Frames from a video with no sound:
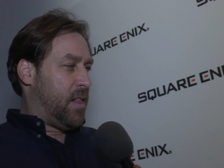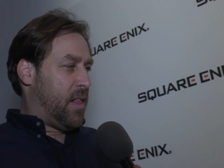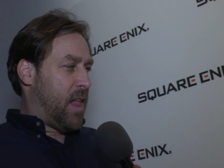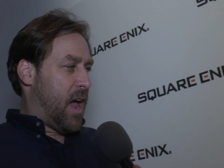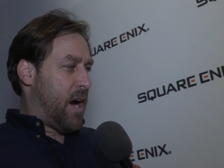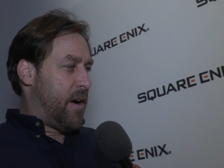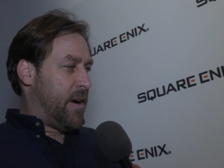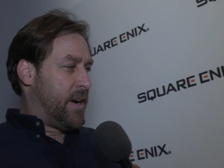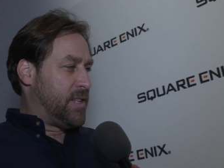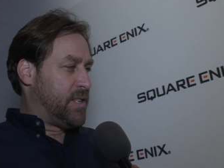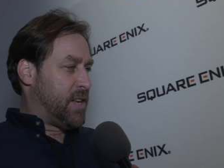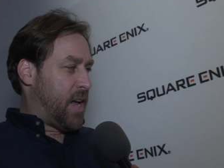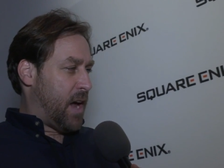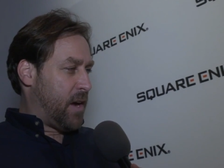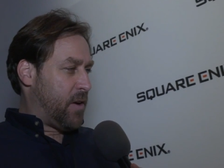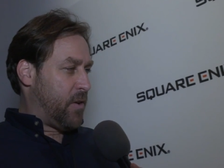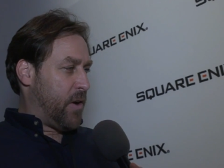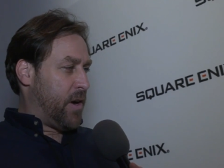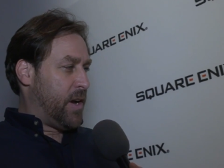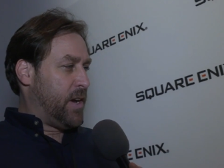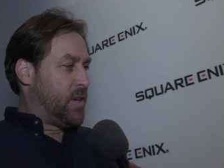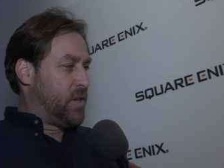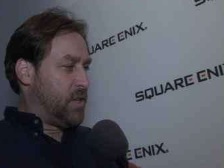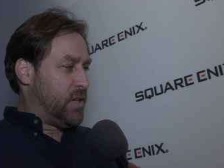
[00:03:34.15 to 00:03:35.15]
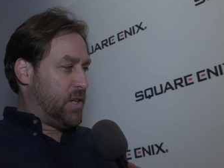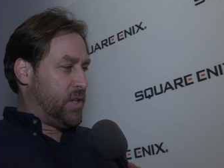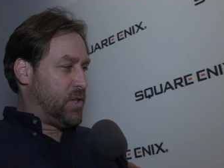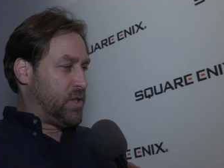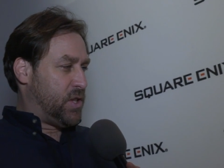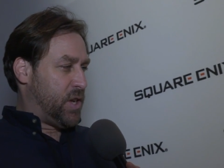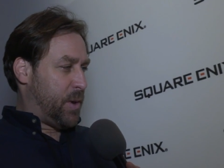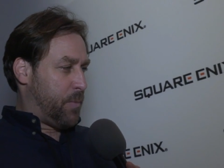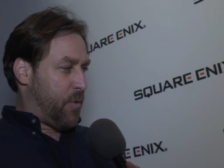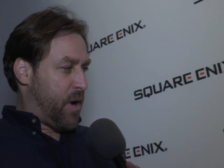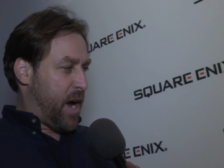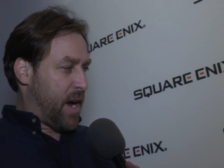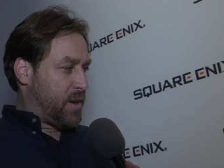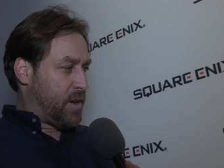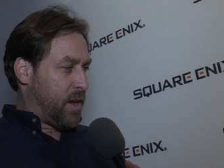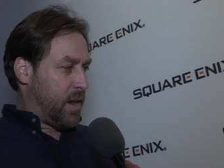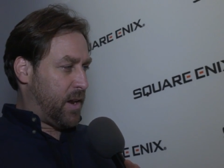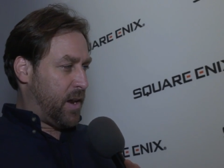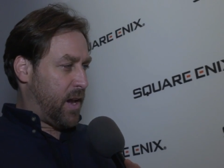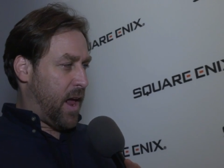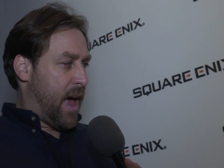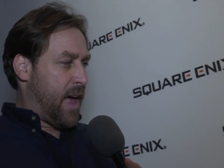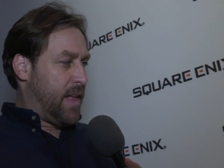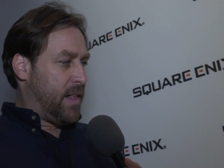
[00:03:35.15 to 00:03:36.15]
Lara's hungry, she's shipwrecked
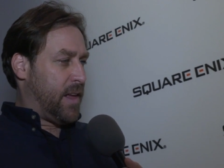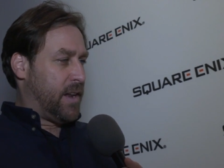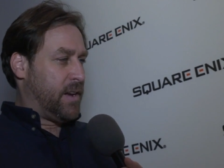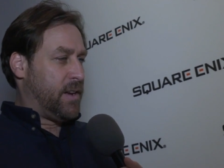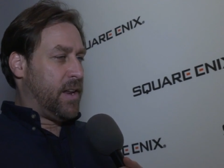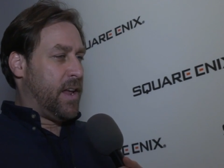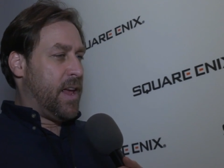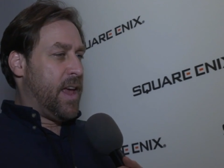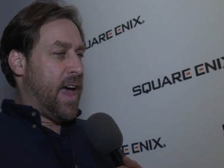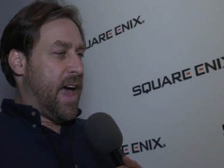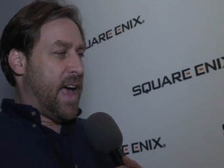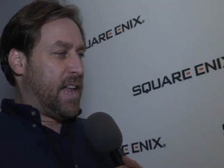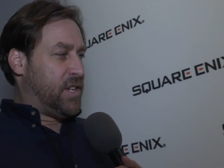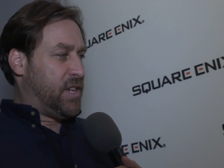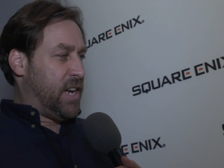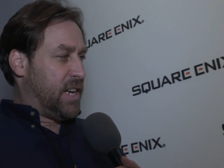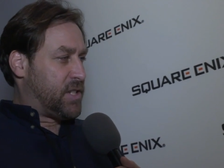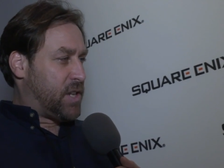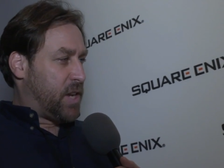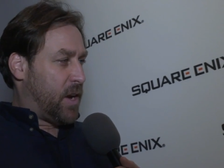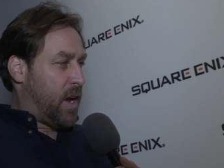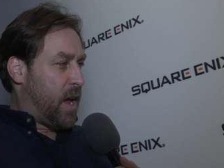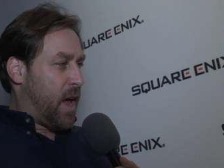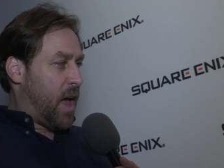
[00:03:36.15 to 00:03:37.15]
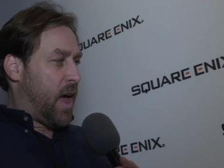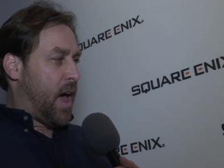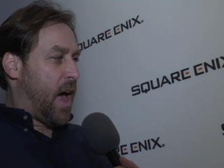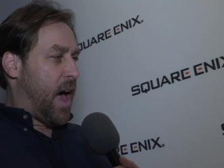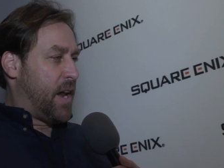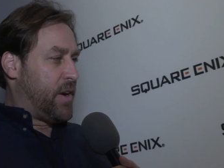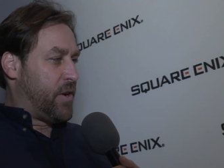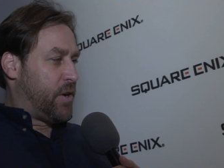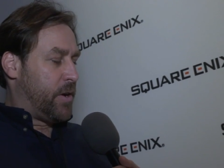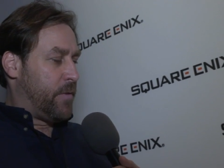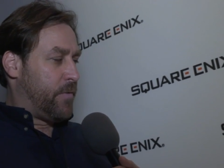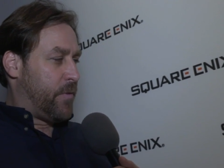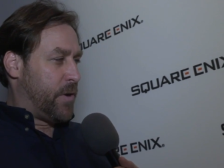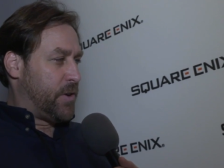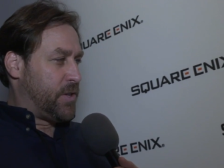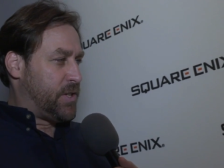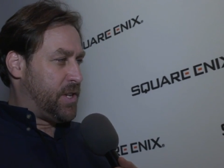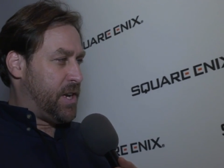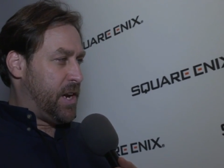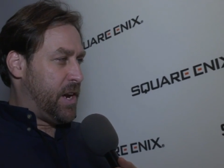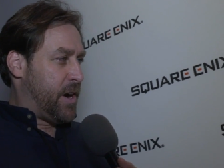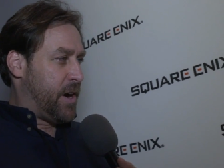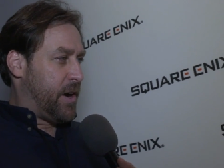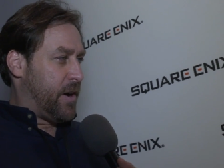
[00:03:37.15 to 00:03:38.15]
on an island, and she has to hunt her
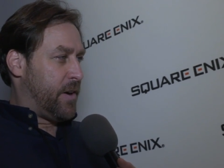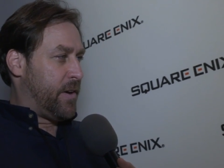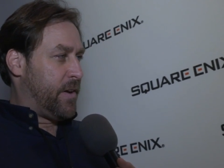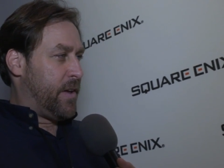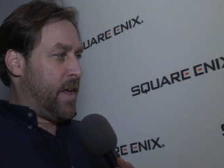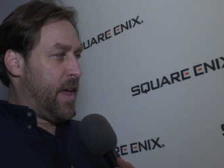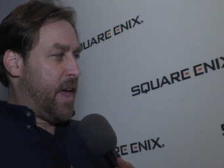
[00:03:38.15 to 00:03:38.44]
first deer.